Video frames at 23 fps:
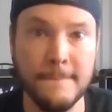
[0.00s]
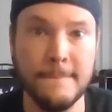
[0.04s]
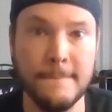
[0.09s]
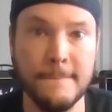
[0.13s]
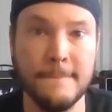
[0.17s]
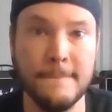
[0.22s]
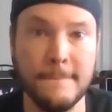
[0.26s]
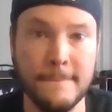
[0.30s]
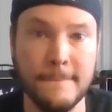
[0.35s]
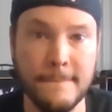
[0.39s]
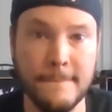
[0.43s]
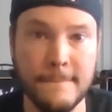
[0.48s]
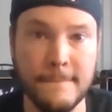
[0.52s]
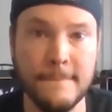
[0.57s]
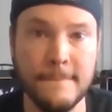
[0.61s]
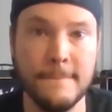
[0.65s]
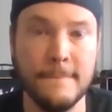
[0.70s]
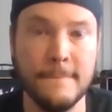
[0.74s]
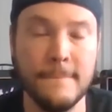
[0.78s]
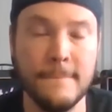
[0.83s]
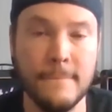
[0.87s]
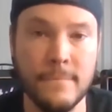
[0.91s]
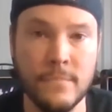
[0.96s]

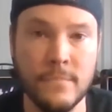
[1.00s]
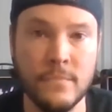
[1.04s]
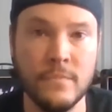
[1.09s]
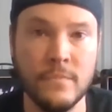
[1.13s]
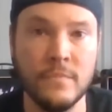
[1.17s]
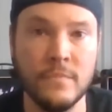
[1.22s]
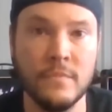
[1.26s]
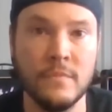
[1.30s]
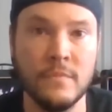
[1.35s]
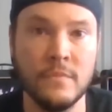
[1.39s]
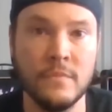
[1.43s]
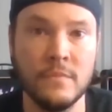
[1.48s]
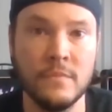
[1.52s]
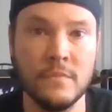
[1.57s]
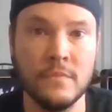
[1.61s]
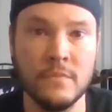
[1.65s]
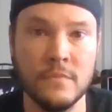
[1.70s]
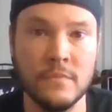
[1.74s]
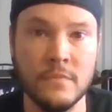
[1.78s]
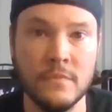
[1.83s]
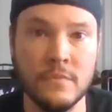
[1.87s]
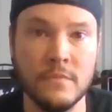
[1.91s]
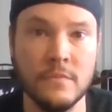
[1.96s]

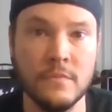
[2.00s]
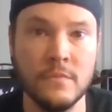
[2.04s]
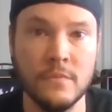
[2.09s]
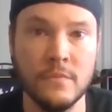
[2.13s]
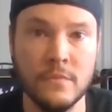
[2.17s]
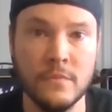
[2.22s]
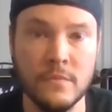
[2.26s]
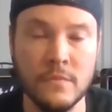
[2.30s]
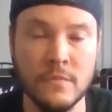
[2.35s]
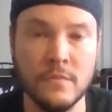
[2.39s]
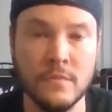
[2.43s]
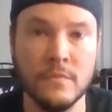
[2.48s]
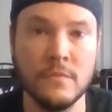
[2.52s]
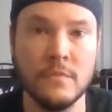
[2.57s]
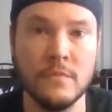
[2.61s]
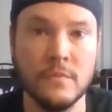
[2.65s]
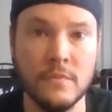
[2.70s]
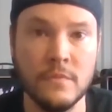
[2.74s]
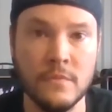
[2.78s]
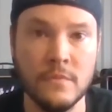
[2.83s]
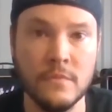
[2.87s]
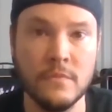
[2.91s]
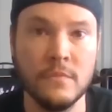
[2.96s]

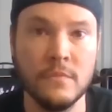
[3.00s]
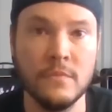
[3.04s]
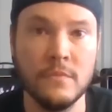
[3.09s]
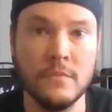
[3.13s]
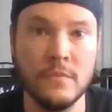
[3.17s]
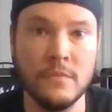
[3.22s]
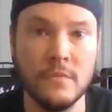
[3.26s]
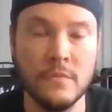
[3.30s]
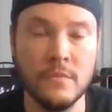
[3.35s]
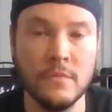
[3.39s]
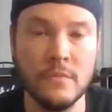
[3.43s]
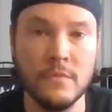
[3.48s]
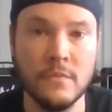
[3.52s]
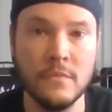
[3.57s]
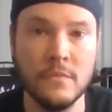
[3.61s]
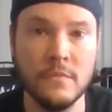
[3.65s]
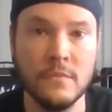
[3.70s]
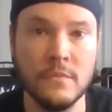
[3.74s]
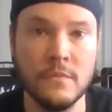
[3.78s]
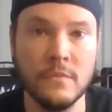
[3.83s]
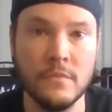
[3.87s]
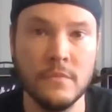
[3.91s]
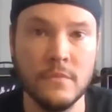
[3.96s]

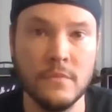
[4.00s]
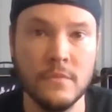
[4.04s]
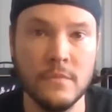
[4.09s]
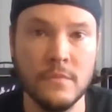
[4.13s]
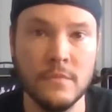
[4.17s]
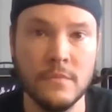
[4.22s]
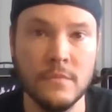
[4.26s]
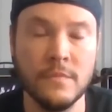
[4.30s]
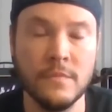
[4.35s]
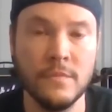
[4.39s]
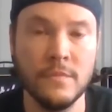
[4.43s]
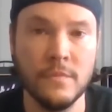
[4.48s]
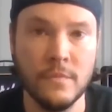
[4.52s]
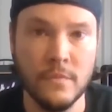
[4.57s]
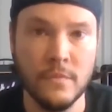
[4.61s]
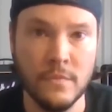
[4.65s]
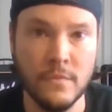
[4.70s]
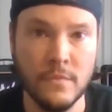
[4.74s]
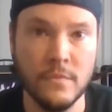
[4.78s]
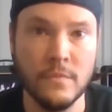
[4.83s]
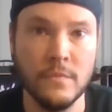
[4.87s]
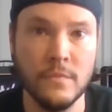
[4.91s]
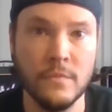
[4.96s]

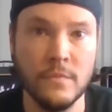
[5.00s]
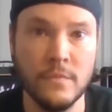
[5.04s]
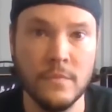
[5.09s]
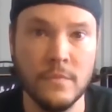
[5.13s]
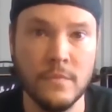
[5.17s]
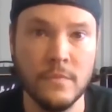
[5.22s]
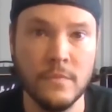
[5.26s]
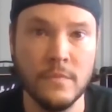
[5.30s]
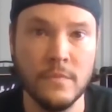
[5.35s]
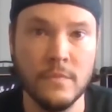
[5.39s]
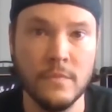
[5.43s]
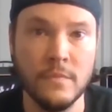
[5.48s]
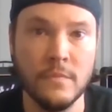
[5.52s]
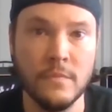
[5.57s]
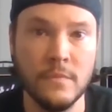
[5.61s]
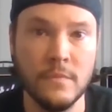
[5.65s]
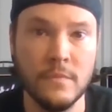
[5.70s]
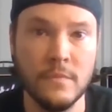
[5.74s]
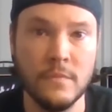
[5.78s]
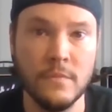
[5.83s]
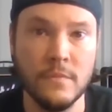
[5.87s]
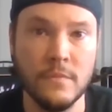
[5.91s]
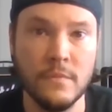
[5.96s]

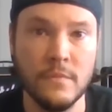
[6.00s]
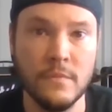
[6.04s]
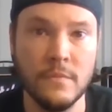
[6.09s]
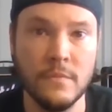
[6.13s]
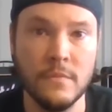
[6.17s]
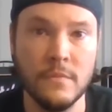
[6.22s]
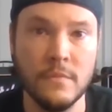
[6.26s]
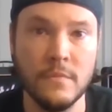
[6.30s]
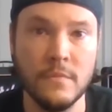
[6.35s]
(not speaking)